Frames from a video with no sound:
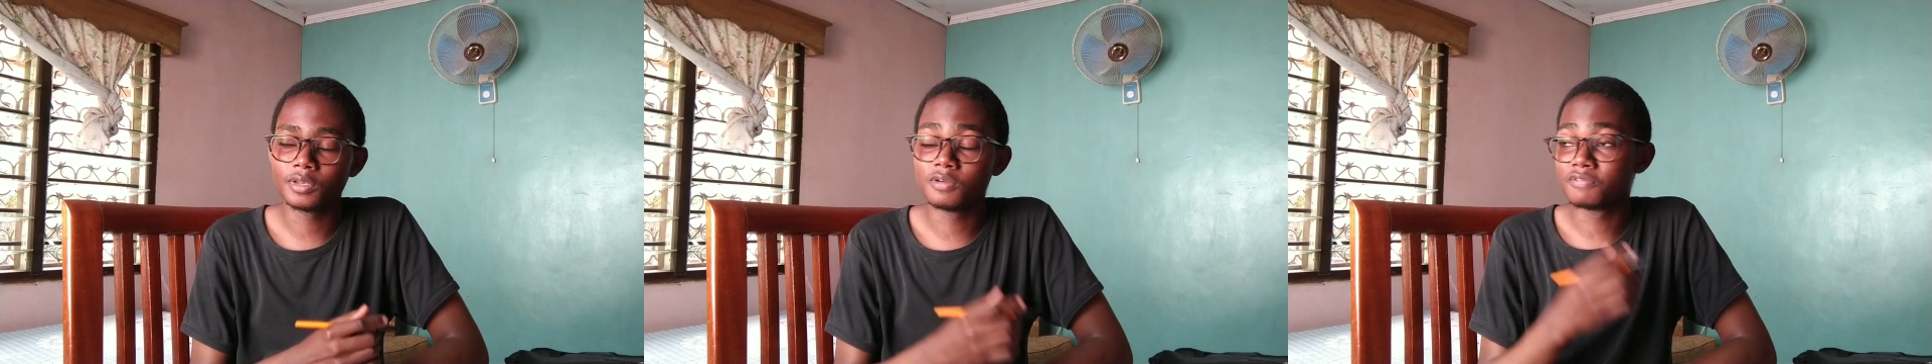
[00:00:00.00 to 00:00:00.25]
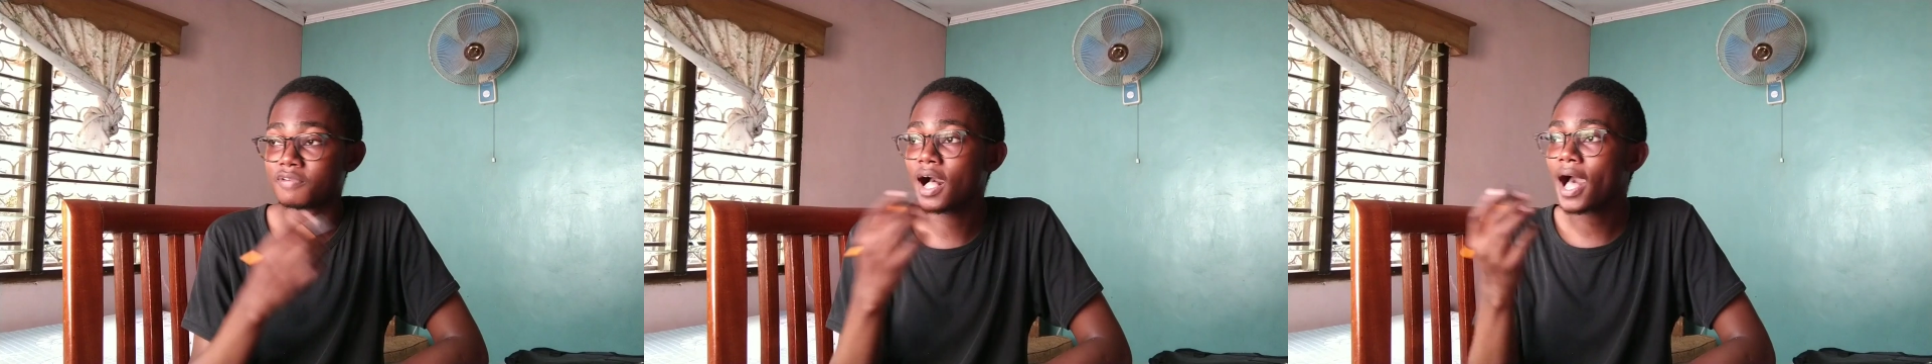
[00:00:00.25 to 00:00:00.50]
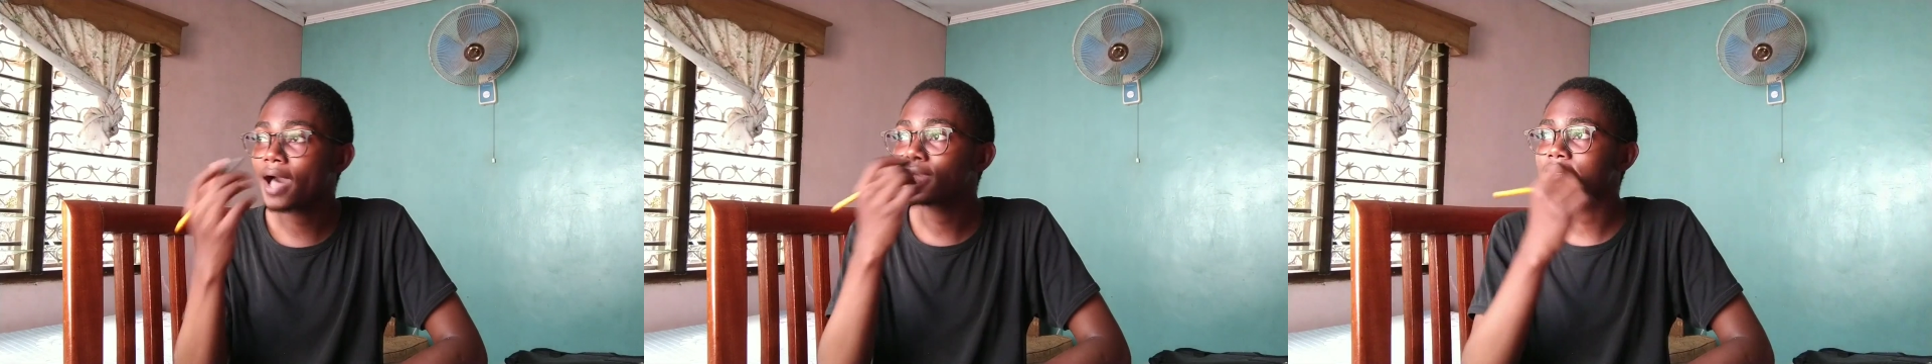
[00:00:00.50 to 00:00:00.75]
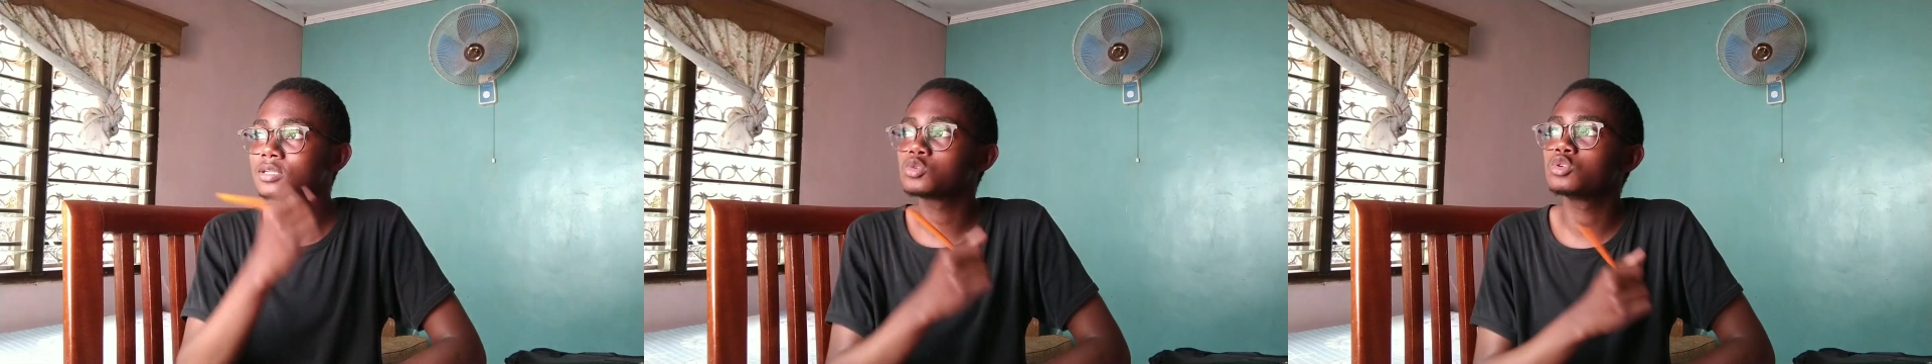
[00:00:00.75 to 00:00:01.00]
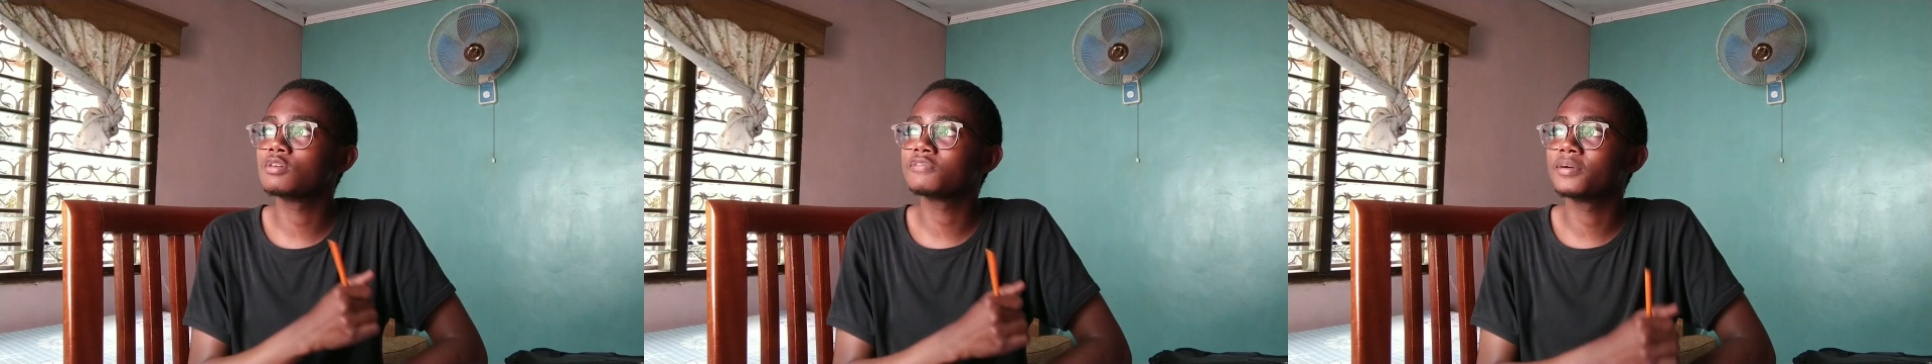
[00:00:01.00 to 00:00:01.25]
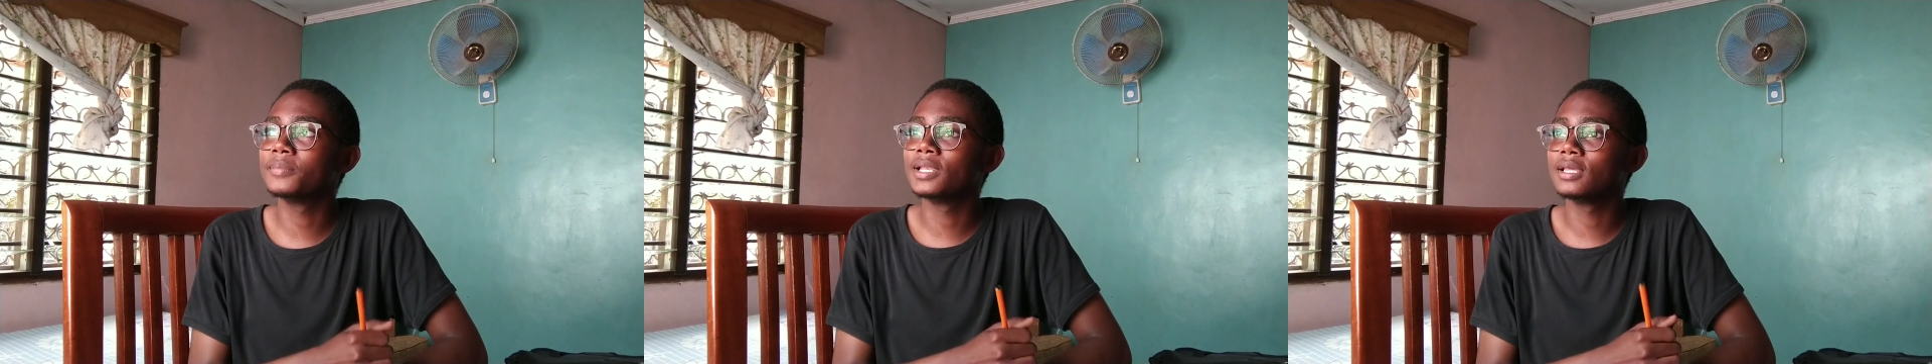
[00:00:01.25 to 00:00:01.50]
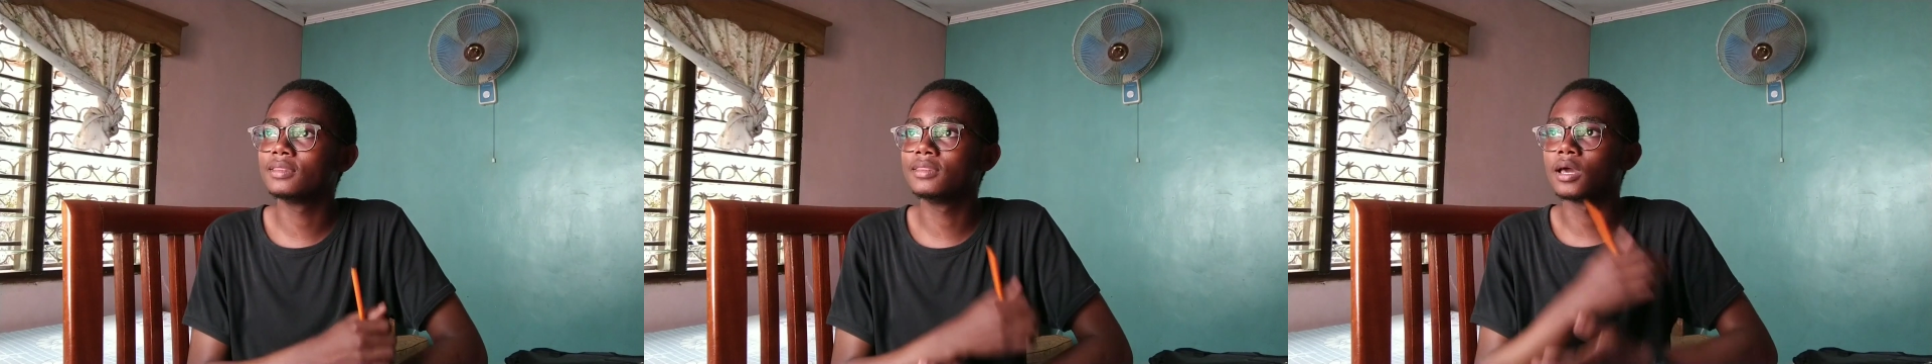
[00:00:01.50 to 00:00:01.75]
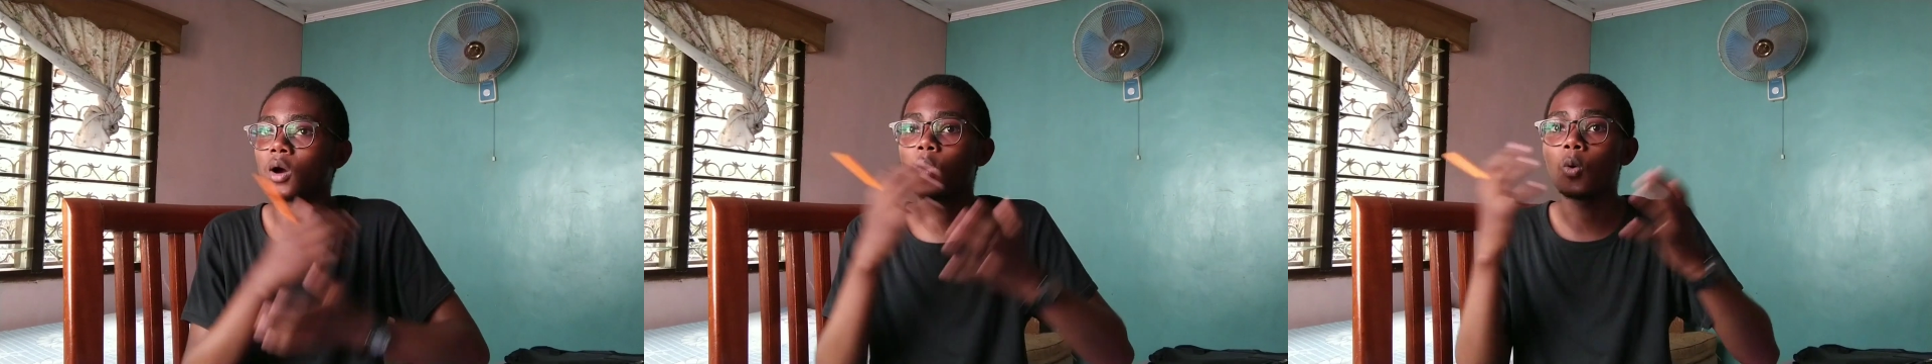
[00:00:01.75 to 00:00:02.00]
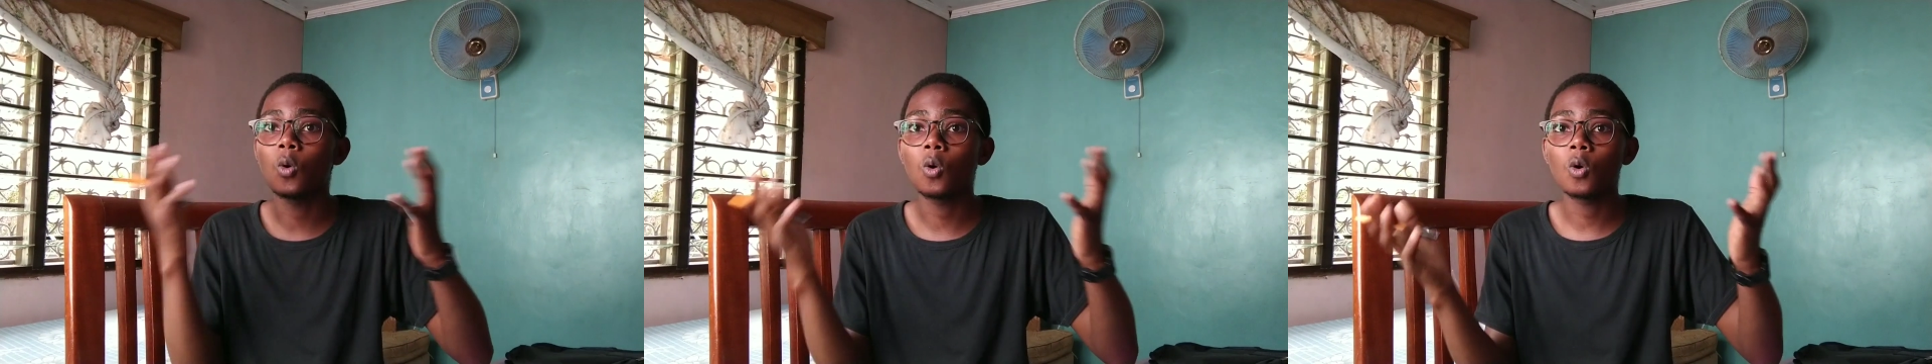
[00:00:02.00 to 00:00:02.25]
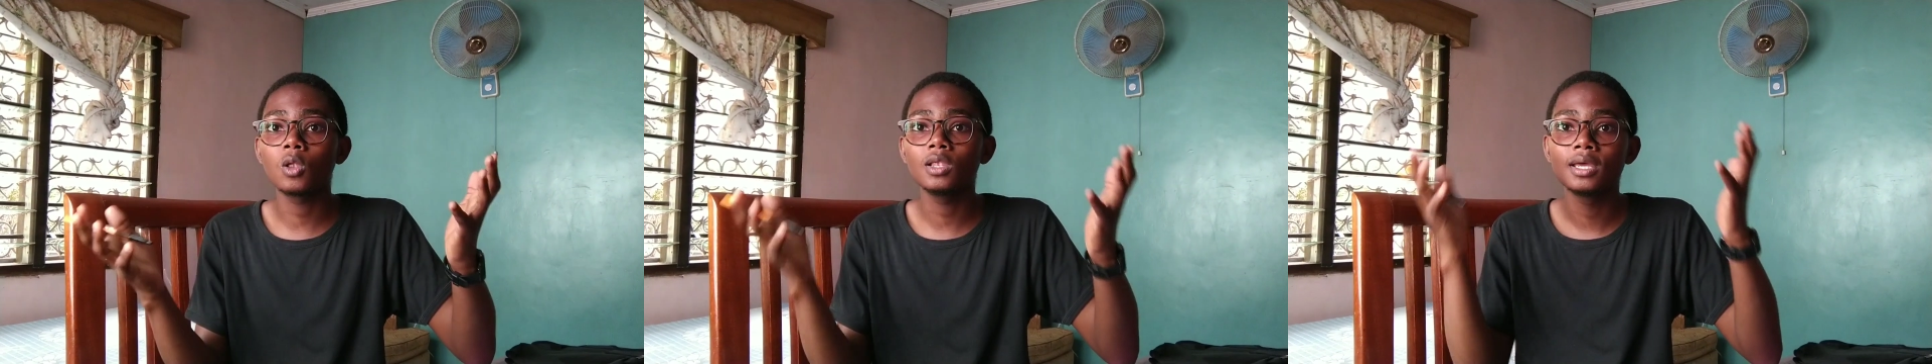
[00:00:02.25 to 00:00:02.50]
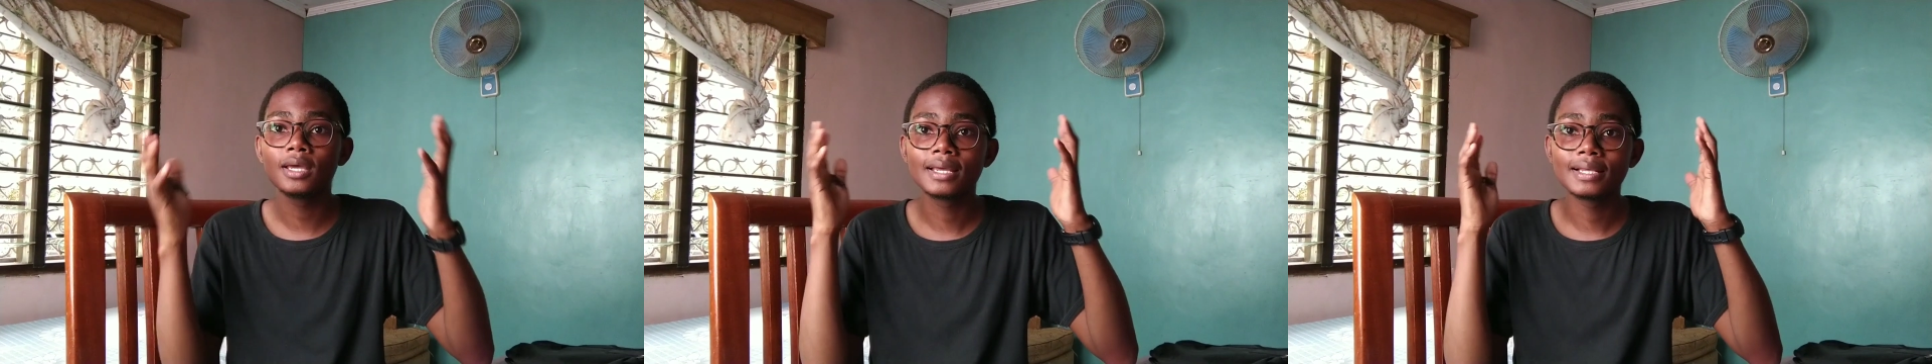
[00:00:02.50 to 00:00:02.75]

You've hung out with the family the whole